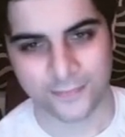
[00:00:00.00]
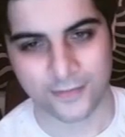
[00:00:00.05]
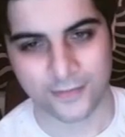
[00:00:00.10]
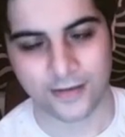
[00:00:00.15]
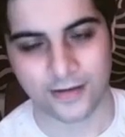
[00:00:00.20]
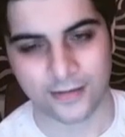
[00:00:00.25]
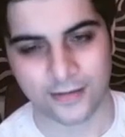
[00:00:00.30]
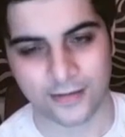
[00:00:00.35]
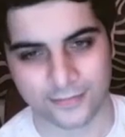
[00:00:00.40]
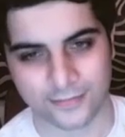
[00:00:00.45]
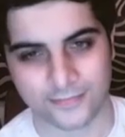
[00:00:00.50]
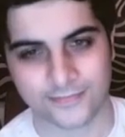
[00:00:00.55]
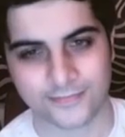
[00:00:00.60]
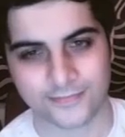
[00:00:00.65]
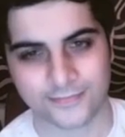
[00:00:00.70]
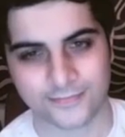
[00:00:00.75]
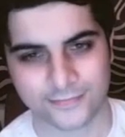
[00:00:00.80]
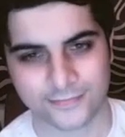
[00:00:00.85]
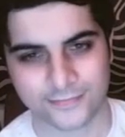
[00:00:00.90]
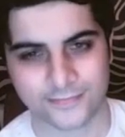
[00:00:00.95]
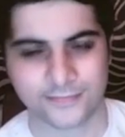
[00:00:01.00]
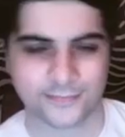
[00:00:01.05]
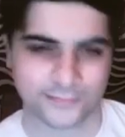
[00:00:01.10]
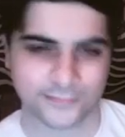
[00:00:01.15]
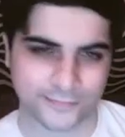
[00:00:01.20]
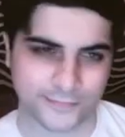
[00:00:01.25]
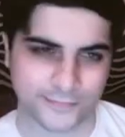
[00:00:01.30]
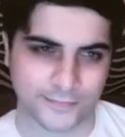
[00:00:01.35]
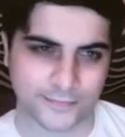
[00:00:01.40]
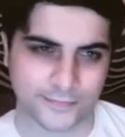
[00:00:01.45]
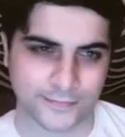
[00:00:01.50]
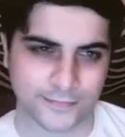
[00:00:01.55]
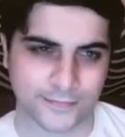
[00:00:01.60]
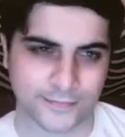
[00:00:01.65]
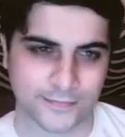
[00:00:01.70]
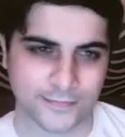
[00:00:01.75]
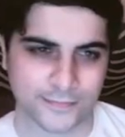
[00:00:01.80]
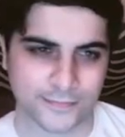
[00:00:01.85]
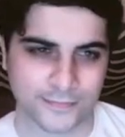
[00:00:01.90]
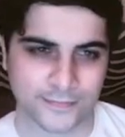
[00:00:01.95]

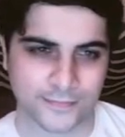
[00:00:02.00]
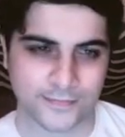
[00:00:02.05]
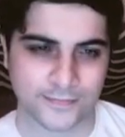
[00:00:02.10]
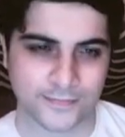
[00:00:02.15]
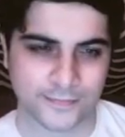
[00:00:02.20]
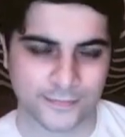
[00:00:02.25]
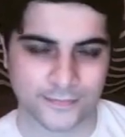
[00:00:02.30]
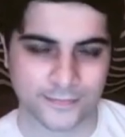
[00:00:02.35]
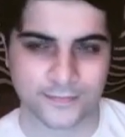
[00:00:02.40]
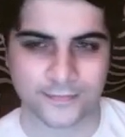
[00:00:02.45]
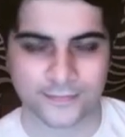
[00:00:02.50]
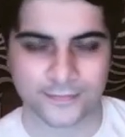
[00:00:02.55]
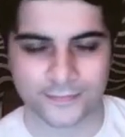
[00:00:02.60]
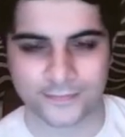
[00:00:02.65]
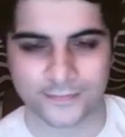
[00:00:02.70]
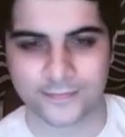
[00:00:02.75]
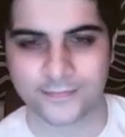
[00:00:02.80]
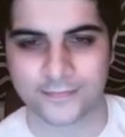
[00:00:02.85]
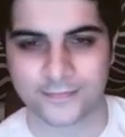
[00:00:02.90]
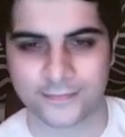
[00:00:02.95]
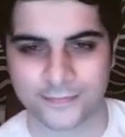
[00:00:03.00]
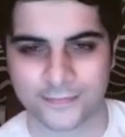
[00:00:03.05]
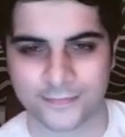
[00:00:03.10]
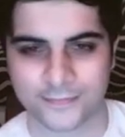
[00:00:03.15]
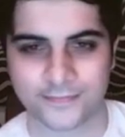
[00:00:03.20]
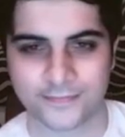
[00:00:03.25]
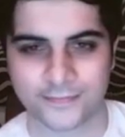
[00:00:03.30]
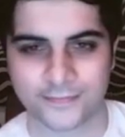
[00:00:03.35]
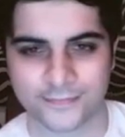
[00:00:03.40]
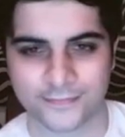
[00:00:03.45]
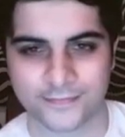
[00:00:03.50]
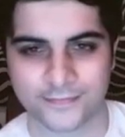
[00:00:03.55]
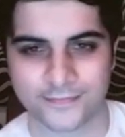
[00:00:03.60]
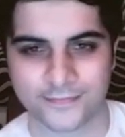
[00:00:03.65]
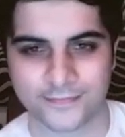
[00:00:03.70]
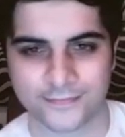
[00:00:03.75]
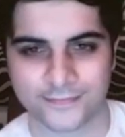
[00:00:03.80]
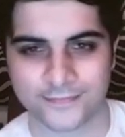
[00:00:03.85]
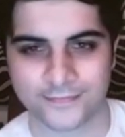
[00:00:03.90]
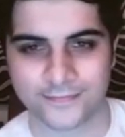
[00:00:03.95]

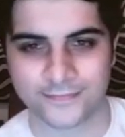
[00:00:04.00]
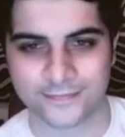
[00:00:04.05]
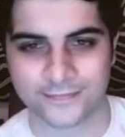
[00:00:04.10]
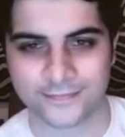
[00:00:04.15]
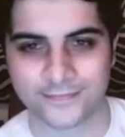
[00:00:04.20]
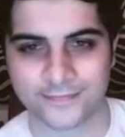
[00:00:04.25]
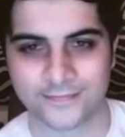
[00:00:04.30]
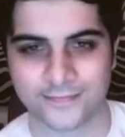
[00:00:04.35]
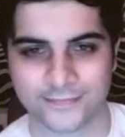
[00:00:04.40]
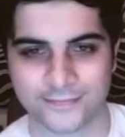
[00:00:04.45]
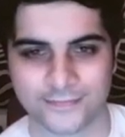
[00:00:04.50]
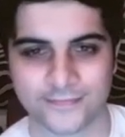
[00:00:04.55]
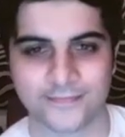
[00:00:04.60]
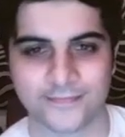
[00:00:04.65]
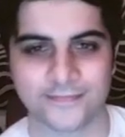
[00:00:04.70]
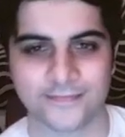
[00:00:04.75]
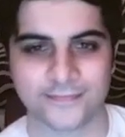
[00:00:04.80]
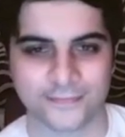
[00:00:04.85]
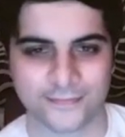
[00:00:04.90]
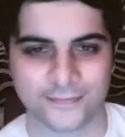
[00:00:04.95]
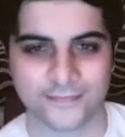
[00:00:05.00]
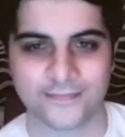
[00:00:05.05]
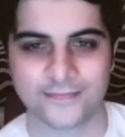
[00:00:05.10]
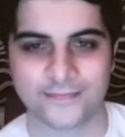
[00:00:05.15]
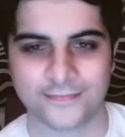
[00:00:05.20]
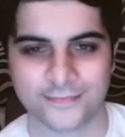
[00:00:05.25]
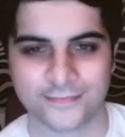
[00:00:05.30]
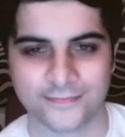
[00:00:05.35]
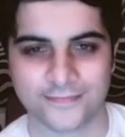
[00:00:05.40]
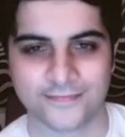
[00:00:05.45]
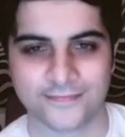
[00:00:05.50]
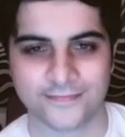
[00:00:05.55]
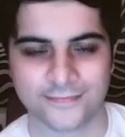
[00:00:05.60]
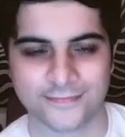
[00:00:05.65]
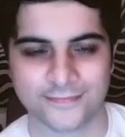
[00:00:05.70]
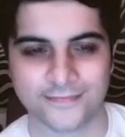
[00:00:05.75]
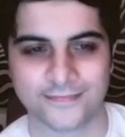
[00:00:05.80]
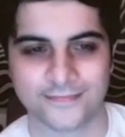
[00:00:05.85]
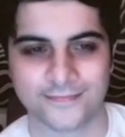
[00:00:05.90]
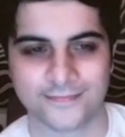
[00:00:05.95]

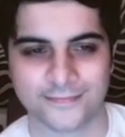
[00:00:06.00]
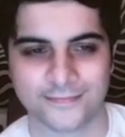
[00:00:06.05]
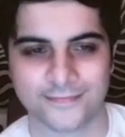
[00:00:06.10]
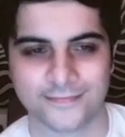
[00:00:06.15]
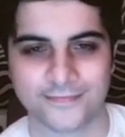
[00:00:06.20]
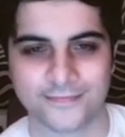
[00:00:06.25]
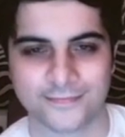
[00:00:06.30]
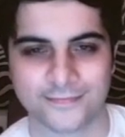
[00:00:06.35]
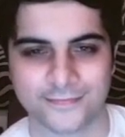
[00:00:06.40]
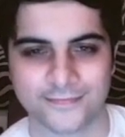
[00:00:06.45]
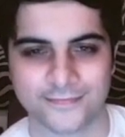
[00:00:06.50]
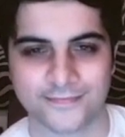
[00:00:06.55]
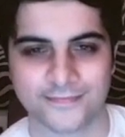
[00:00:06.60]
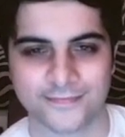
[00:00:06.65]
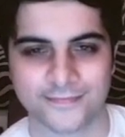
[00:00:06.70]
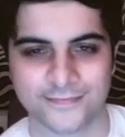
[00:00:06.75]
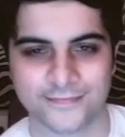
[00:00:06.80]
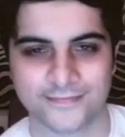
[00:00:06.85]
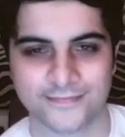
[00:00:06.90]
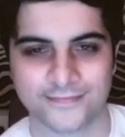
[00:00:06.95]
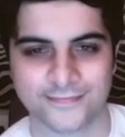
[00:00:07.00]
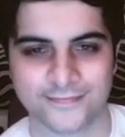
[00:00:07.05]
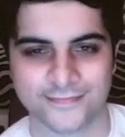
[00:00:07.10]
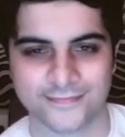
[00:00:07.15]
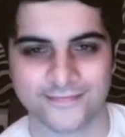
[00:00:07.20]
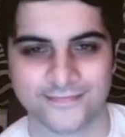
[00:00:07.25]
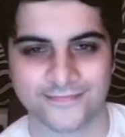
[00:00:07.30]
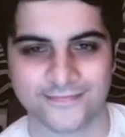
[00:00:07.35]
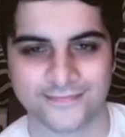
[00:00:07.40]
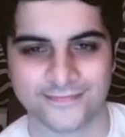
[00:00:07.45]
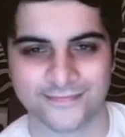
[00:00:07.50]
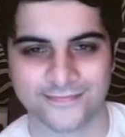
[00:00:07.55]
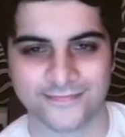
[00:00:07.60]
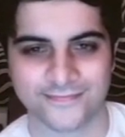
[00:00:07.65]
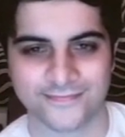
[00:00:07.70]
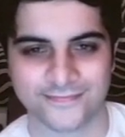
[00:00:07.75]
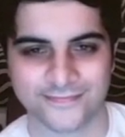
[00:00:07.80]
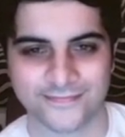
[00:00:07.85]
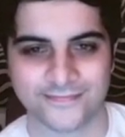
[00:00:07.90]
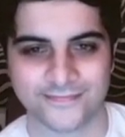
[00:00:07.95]
(not speaking)